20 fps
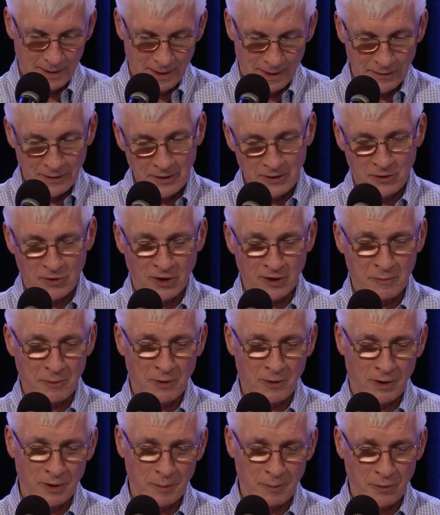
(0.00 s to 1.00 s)
And then he talks
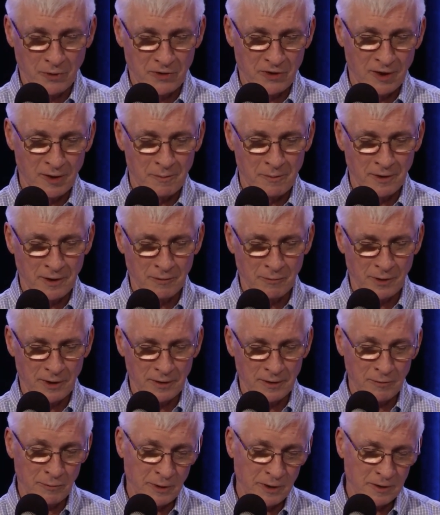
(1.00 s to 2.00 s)
about all the books that are being
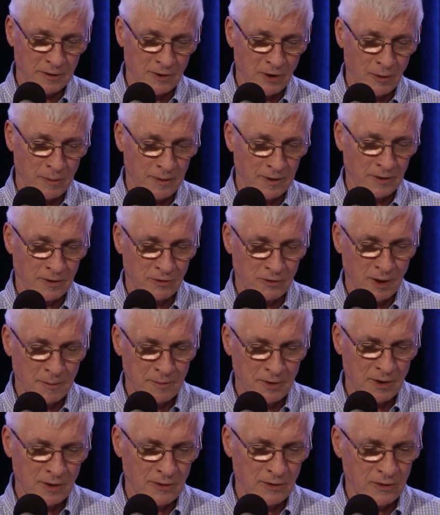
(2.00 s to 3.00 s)
written, reinterpreting
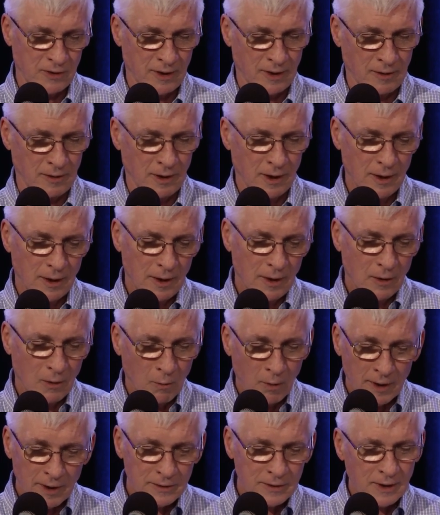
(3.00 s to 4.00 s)
scripture and saying,
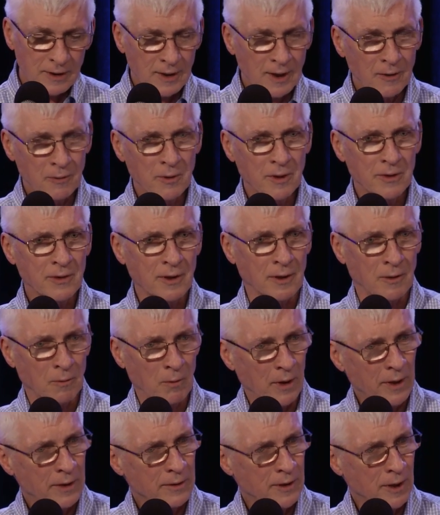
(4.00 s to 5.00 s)
why don't they get with it?
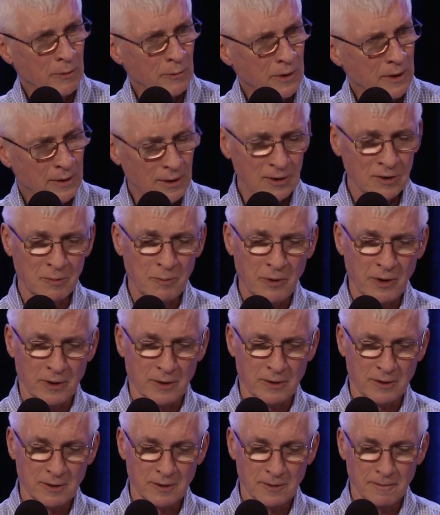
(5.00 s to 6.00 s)
Why don't they read these
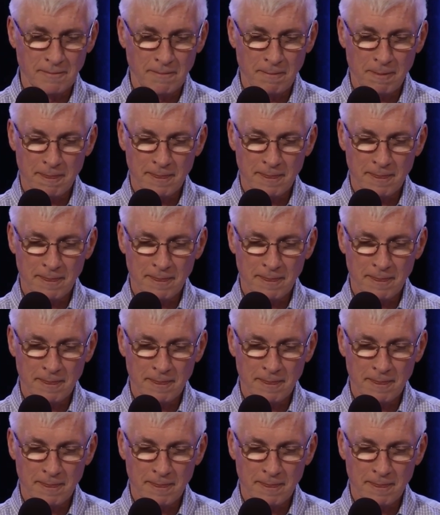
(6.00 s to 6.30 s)
books?